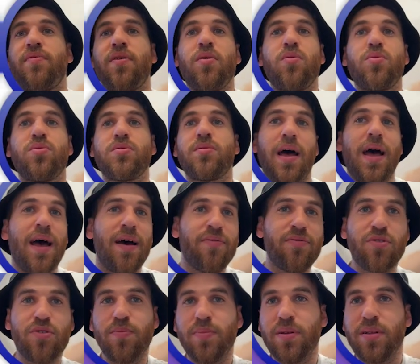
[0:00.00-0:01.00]
I would
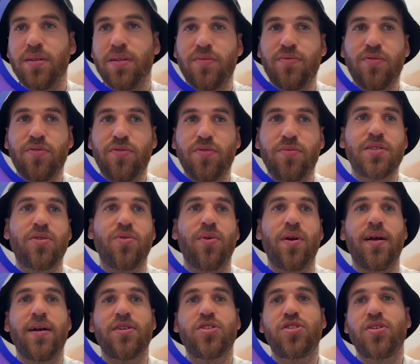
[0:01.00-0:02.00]
have to build it from
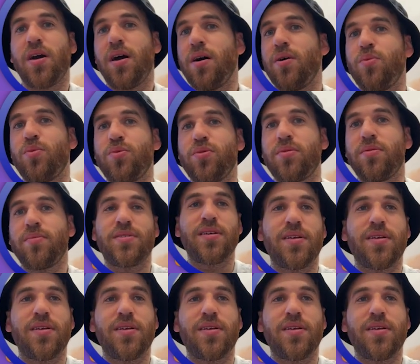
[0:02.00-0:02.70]
scratch, I would